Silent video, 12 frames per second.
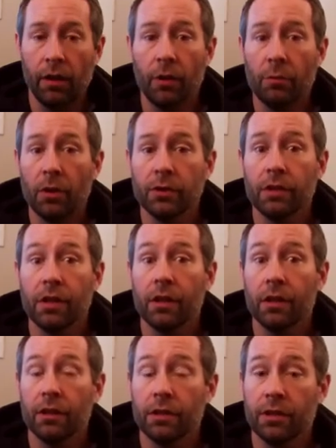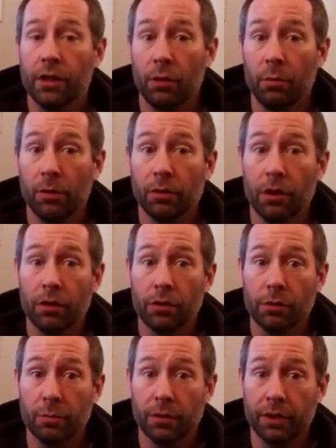The most considerable
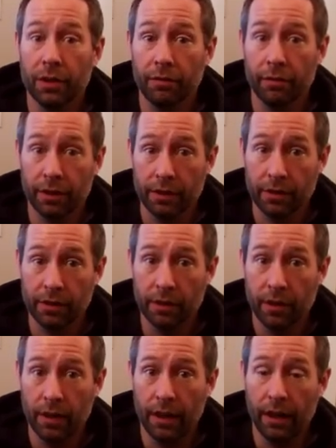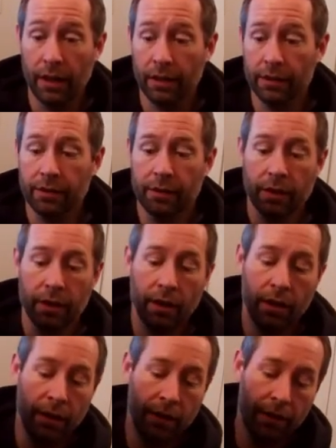noticeable difference is
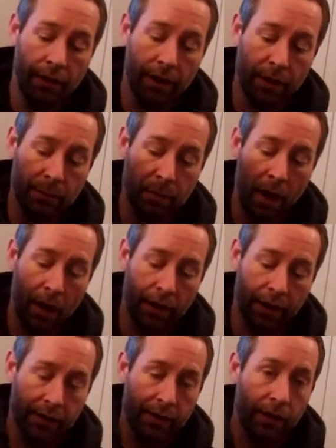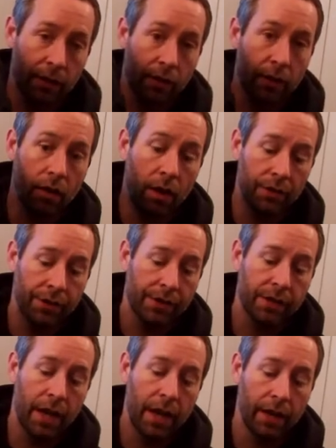these pockets here on the
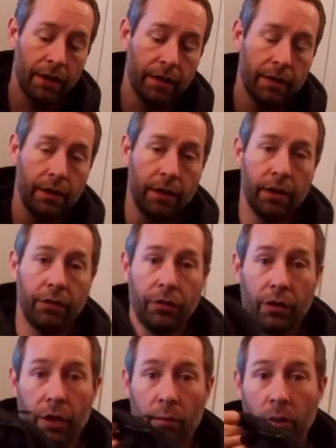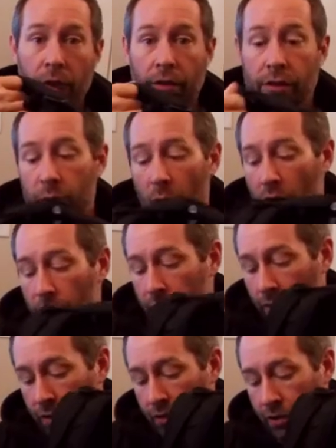side. If you get one of the smaller
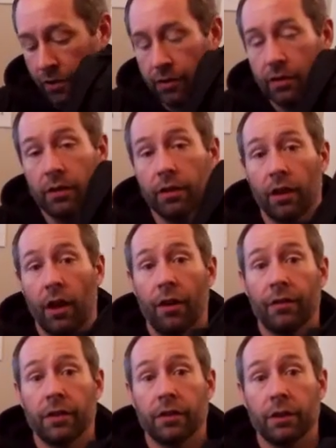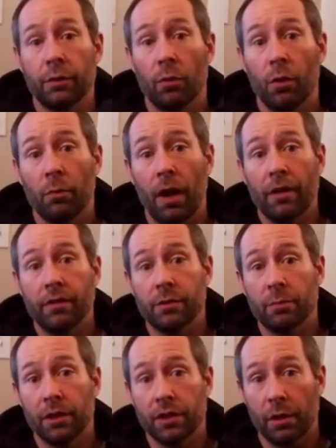versions, obviously it won't have as
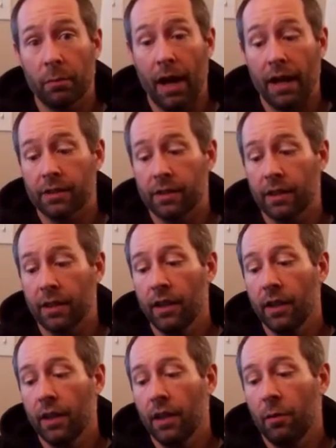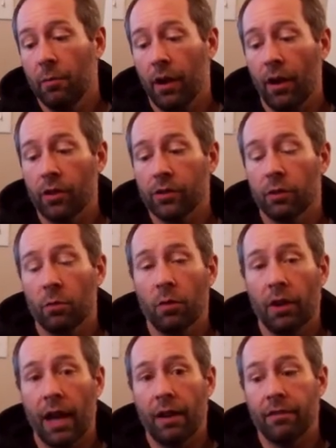much capacity, but it also
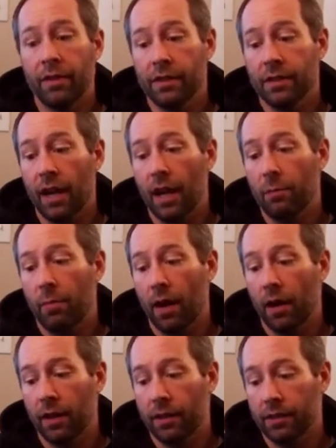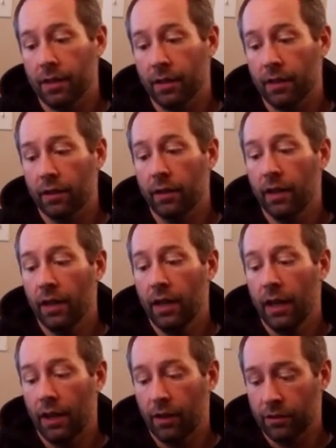won't have these side pockets here
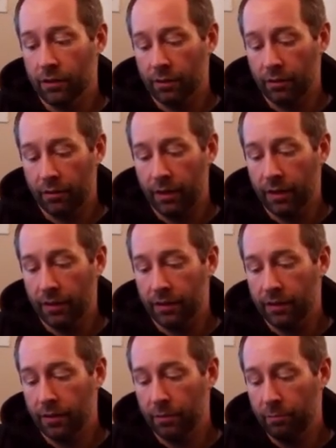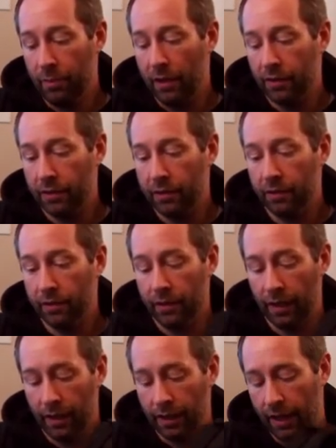and also this belt
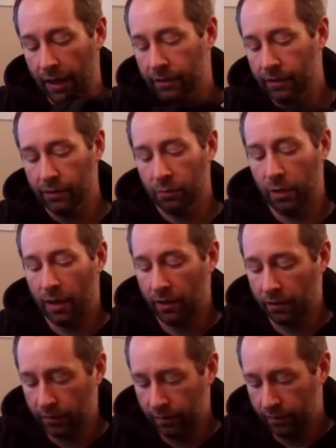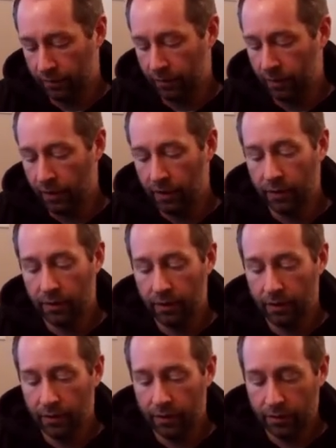that connects as well.
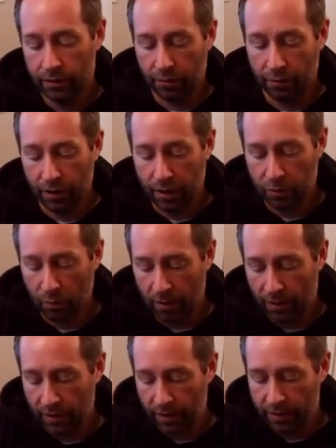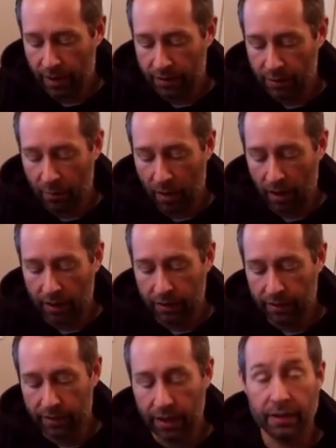So each one of these has a
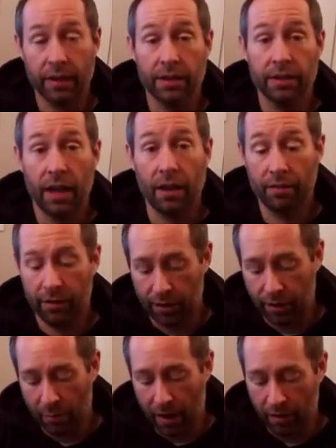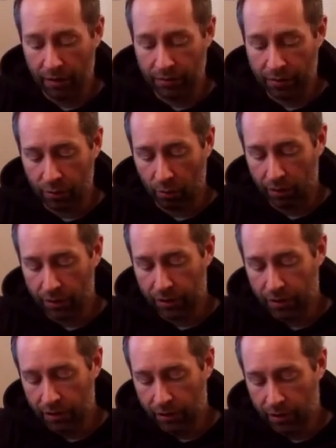pocket that does have a good amount of
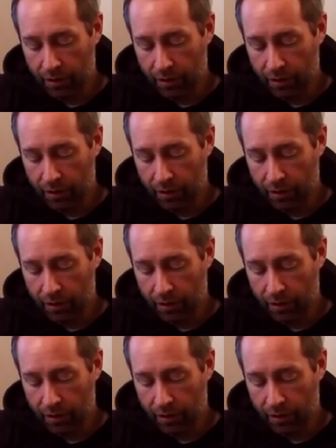storage.